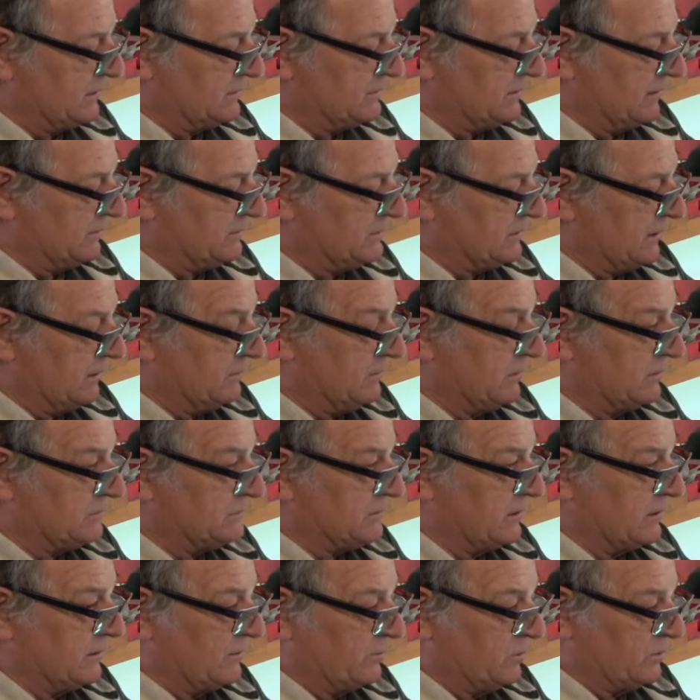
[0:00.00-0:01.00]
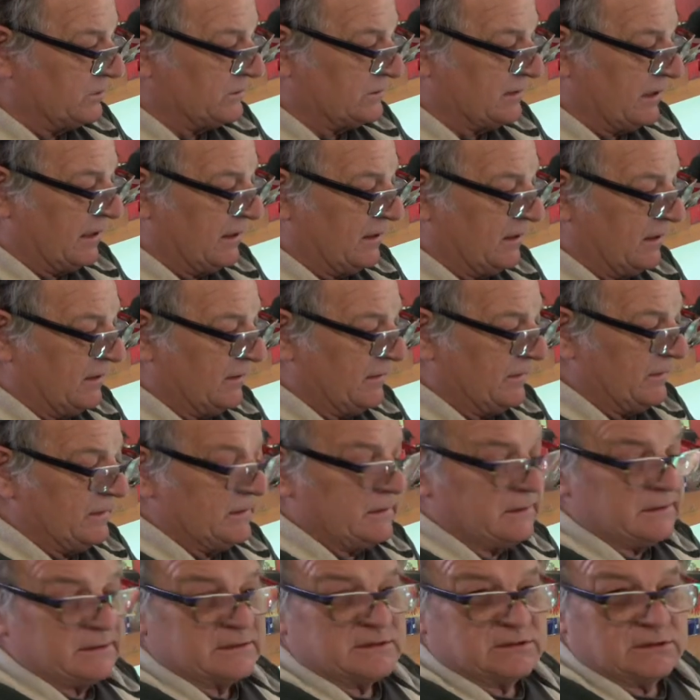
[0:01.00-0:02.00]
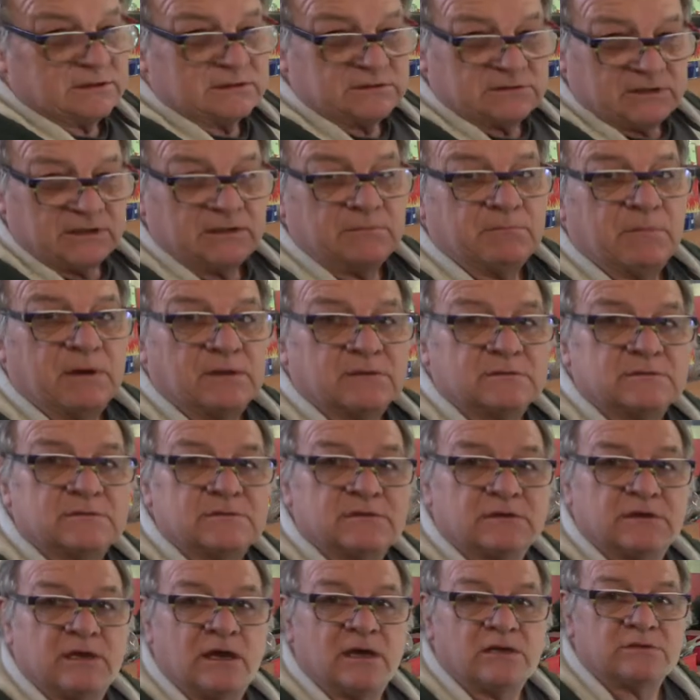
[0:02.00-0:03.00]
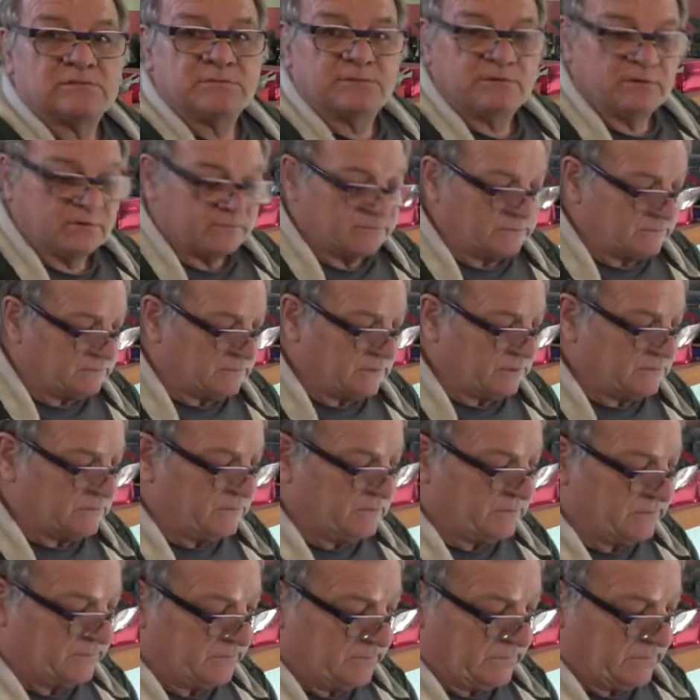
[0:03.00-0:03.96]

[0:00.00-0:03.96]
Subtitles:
of September, so I thought, what's that? 16 months the car's been off the road.